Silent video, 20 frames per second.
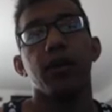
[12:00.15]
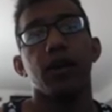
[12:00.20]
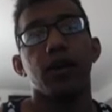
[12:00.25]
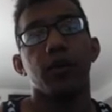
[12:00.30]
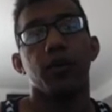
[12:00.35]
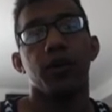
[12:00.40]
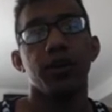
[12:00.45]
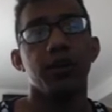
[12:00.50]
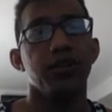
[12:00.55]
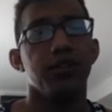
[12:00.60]

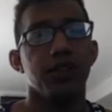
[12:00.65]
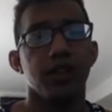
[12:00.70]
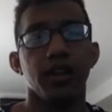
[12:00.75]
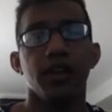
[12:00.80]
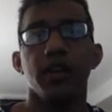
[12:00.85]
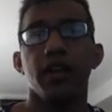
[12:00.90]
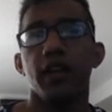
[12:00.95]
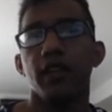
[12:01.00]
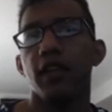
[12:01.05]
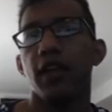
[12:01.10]
when you did
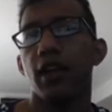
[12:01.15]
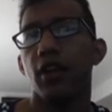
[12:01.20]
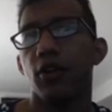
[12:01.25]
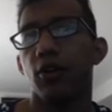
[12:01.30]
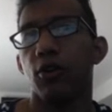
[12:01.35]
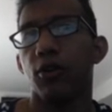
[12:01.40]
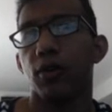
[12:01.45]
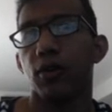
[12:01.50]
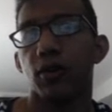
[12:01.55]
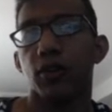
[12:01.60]
hit that
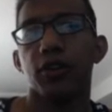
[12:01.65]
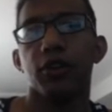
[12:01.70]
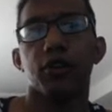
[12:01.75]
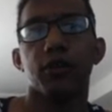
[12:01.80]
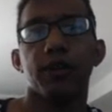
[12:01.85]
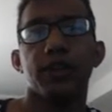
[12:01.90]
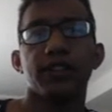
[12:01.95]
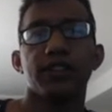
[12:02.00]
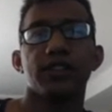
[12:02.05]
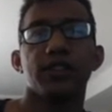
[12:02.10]
early
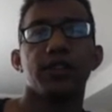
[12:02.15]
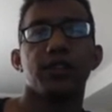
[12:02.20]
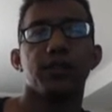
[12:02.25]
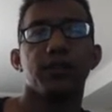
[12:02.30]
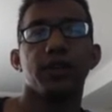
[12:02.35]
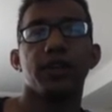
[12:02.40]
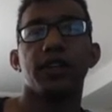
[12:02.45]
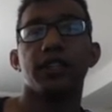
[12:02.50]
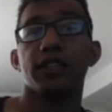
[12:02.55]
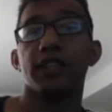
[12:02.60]
greenstone, it
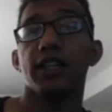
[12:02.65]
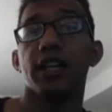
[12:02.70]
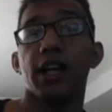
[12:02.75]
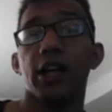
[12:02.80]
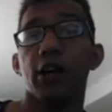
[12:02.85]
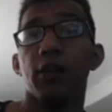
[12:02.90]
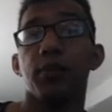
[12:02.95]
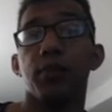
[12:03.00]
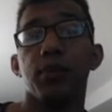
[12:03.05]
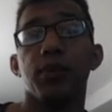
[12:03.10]
really did
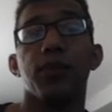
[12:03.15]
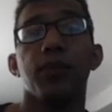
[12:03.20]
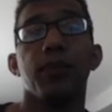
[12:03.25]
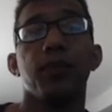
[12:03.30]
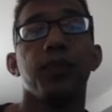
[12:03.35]
help you,